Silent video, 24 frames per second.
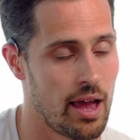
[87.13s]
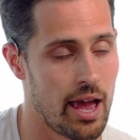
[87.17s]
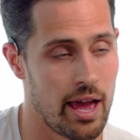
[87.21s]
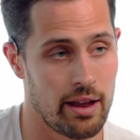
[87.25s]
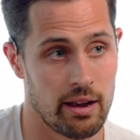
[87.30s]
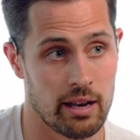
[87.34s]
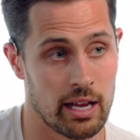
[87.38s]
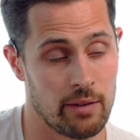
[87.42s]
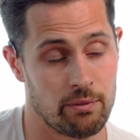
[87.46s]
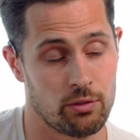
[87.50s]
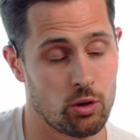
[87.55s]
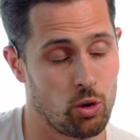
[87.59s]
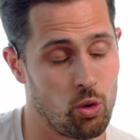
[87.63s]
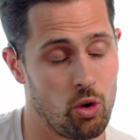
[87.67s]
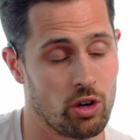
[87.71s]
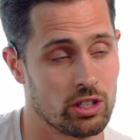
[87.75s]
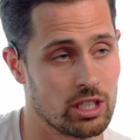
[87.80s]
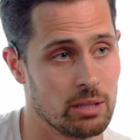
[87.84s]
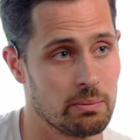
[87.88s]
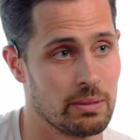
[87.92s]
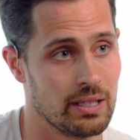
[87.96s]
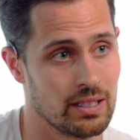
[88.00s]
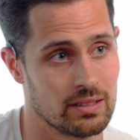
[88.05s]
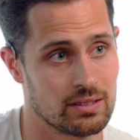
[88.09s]
and if they're going
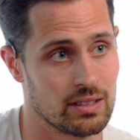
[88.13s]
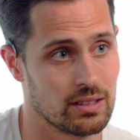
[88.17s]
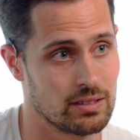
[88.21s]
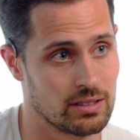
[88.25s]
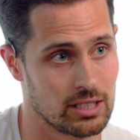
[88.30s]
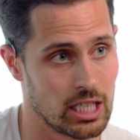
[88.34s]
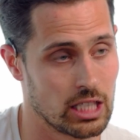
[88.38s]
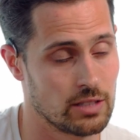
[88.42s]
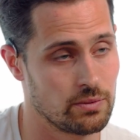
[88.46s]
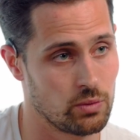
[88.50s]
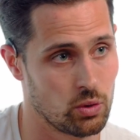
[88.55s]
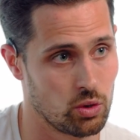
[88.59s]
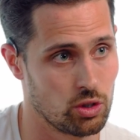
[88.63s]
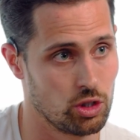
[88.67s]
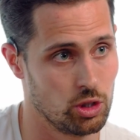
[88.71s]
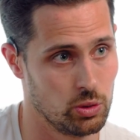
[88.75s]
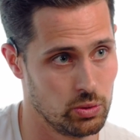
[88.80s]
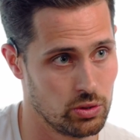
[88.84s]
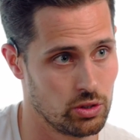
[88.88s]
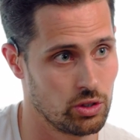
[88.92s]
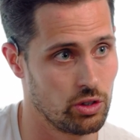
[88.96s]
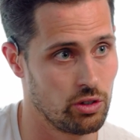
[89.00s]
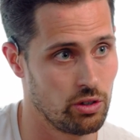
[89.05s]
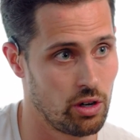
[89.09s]
to be a successful
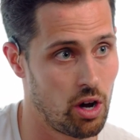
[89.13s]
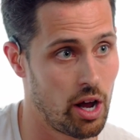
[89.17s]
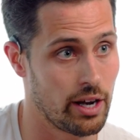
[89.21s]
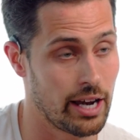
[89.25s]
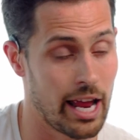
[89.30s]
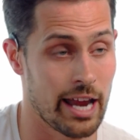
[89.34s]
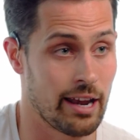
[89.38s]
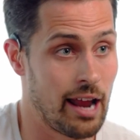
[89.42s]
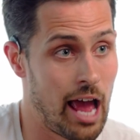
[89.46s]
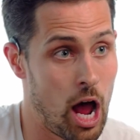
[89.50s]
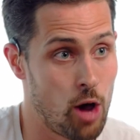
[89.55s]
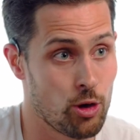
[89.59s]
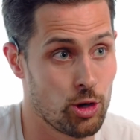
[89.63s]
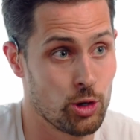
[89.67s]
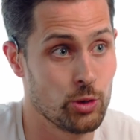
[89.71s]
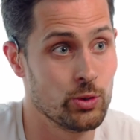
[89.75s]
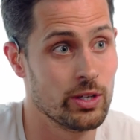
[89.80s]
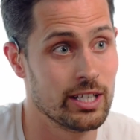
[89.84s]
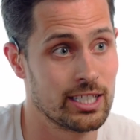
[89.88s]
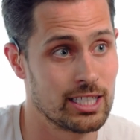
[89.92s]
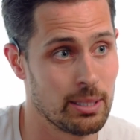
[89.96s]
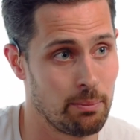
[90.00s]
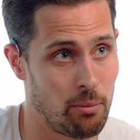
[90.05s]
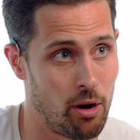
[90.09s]
user or not, and how you
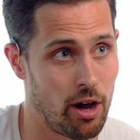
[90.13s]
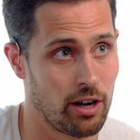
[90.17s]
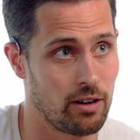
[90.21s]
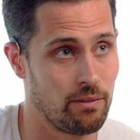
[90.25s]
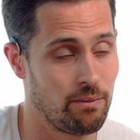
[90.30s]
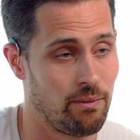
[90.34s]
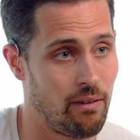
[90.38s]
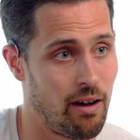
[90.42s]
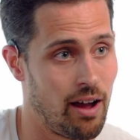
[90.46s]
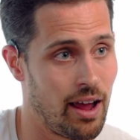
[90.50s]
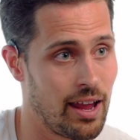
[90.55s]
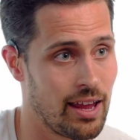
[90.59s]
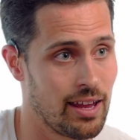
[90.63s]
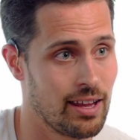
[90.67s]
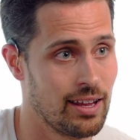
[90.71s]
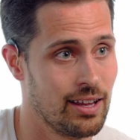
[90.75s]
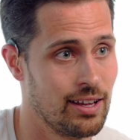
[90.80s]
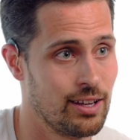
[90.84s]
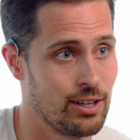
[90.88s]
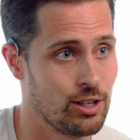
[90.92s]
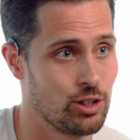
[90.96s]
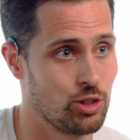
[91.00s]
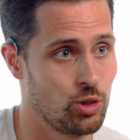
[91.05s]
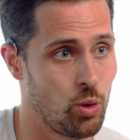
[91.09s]
need to modify
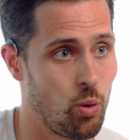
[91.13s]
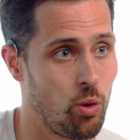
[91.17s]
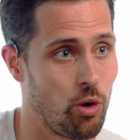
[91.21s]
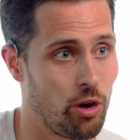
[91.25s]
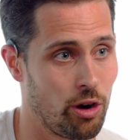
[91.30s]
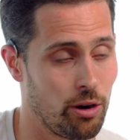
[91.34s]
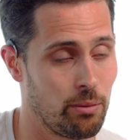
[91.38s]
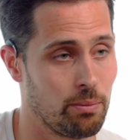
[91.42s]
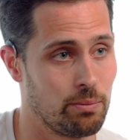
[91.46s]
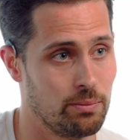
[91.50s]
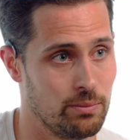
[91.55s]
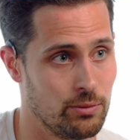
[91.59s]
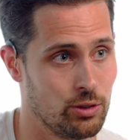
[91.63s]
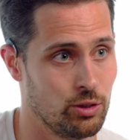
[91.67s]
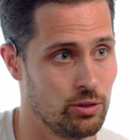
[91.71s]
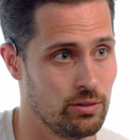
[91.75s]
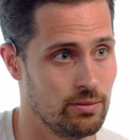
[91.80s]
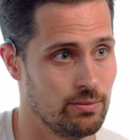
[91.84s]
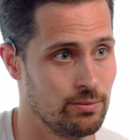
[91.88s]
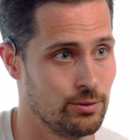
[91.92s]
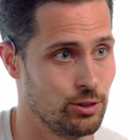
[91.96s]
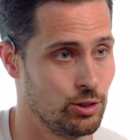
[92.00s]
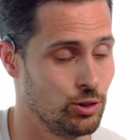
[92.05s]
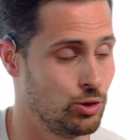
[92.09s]
your,
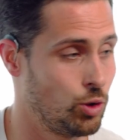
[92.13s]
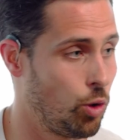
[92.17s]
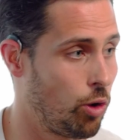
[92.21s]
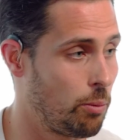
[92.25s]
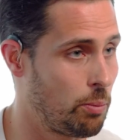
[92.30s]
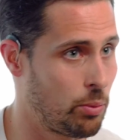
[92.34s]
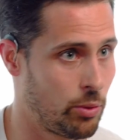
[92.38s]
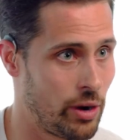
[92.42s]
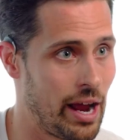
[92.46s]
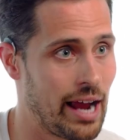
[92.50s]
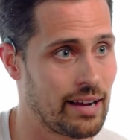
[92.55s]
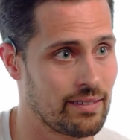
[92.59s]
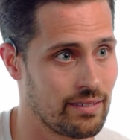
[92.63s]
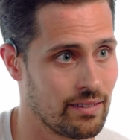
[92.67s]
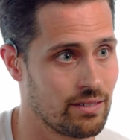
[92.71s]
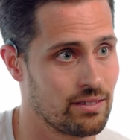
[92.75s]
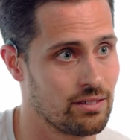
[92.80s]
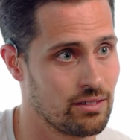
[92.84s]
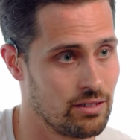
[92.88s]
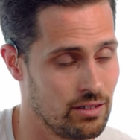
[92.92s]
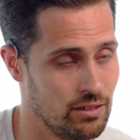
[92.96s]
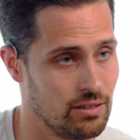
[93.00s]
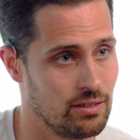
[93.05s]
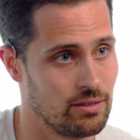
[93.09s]
your practice
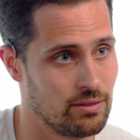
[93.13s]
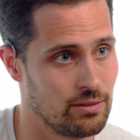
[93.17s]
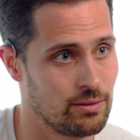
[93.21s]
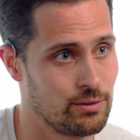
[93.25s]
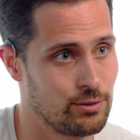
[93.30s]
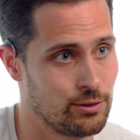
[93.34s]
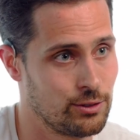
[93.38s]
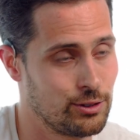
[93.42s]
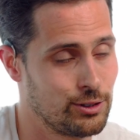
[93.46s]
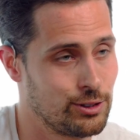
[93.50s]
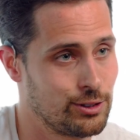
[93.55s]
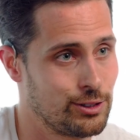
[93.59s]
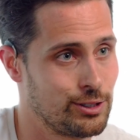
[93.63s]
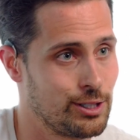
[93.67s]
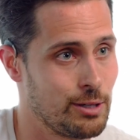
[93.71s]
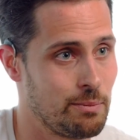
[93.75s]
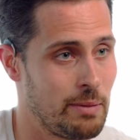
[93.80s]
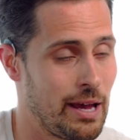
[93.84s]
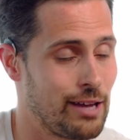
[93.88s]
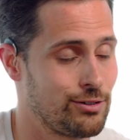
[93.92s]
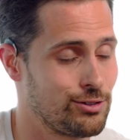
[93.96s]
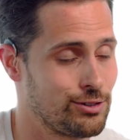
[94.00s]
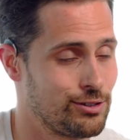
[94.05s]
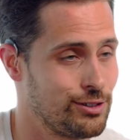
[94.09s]
to, to,
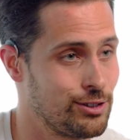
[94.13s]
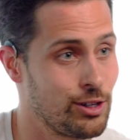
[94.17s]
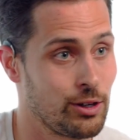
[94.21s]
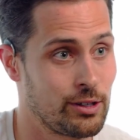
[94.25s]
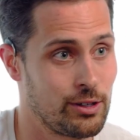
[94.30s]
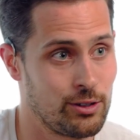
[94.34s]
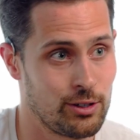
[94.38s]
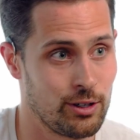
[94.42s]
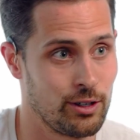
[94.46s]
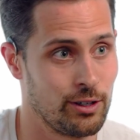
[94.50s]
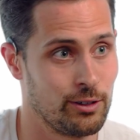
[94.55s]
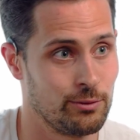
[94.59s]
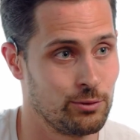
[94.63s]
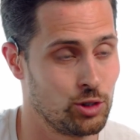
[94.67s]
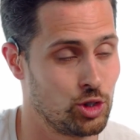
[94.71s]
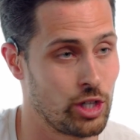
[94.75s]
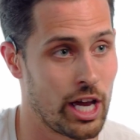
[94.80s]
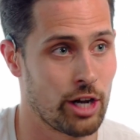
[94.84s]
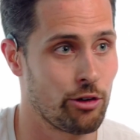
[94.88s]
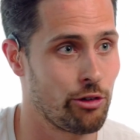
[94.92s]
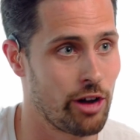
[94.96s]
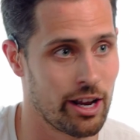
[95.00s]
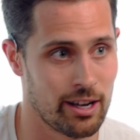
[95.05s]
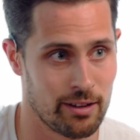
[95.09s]
best, to, to
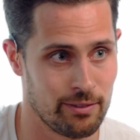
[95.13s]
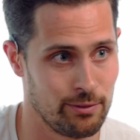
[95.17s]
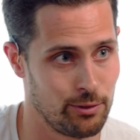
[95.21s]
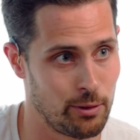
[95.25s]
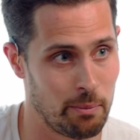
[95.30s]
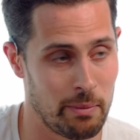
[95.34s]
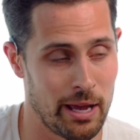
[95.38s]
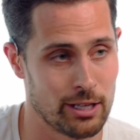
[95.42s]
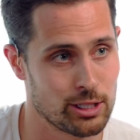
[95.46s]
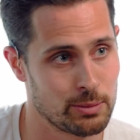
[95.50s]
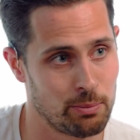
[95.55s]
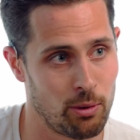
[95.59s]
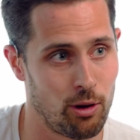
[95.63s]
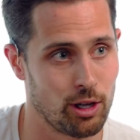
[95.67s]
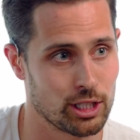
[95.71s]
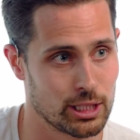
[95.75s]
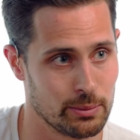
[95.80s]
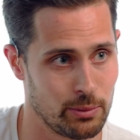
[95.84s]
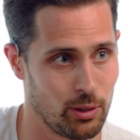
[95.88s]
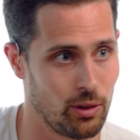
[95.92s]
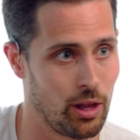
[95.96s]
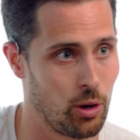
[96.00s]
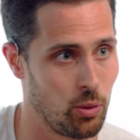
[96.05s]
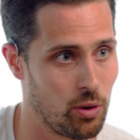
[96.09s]
generate the best
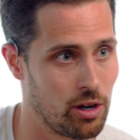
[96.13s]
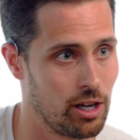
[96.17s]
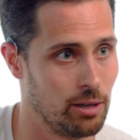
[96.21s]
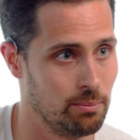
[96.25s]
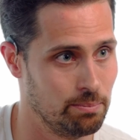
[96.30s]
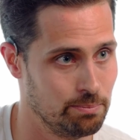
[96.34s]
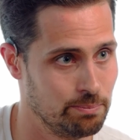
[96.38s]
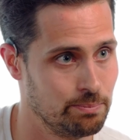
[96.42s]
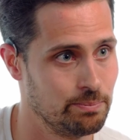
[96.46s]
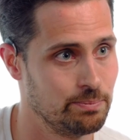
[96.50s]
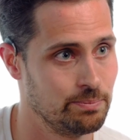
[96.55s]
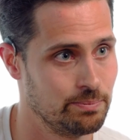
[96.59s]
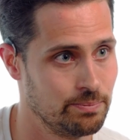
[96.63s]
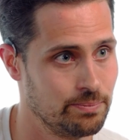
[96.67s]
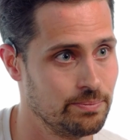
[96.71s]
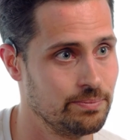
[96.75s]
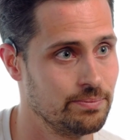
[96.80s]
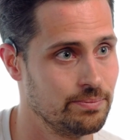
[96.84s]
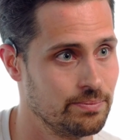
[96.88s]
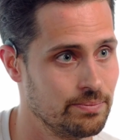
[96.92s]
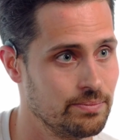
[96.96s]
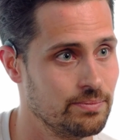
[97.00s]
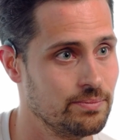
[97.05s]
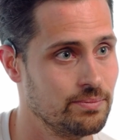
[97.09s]
possible outcome.
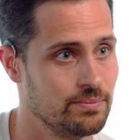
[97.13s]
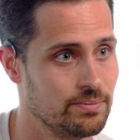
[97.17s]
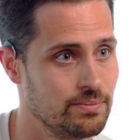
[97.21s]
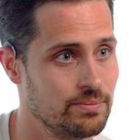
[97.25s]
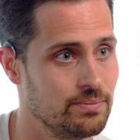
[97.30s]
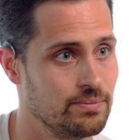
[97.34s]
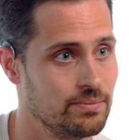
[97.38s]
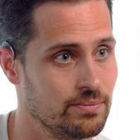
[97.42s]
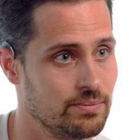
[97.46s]
I think it's going to